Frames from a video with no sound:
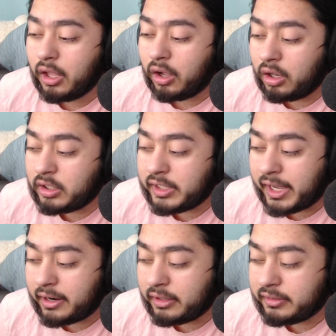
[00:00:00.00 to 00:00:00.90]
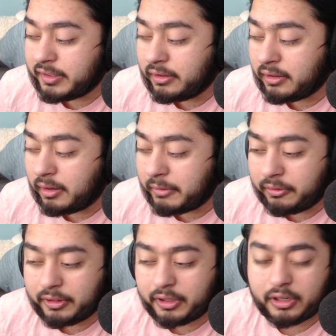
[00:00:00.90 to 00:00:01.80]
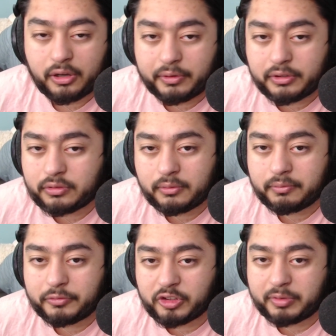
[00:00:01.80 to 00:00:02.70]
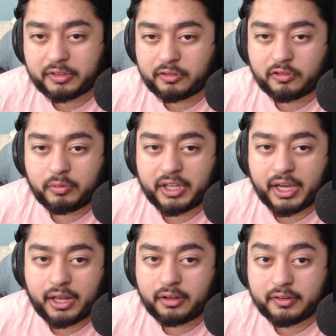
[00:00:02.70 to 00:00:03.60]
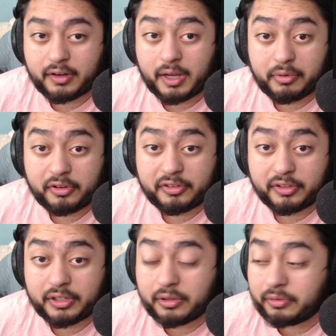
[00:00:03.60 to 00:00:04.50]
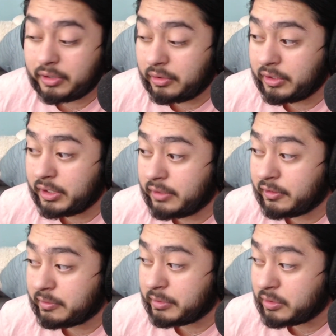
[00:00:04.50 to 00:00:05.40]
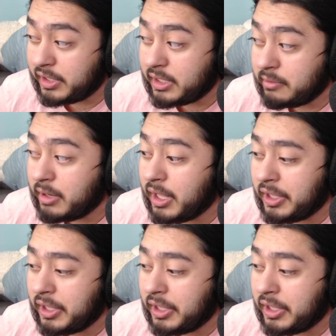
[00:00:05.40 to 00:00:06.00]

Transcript: All the add-ons here, I'm not really going to go into them just because there's so many add-ons and I personally don't know the difference between them,